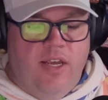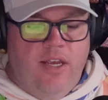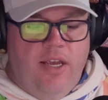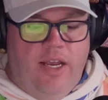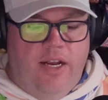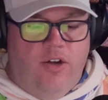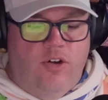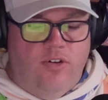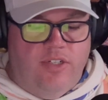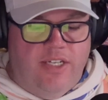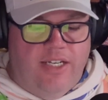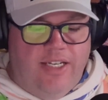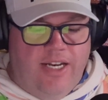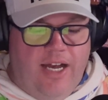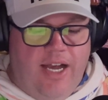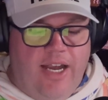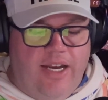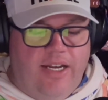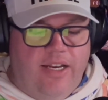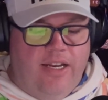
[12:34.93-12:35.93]
and her
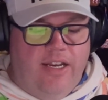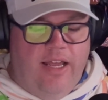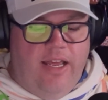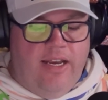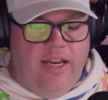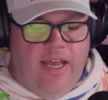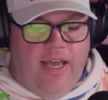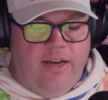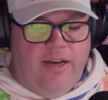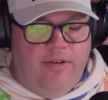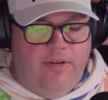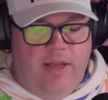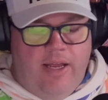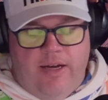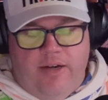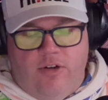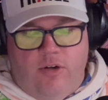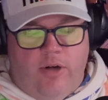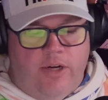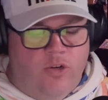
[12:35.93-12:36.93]
denied and had
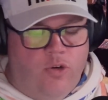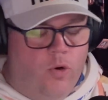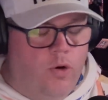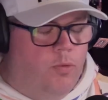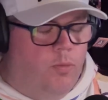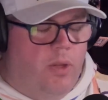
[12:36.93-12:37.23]
her ignored.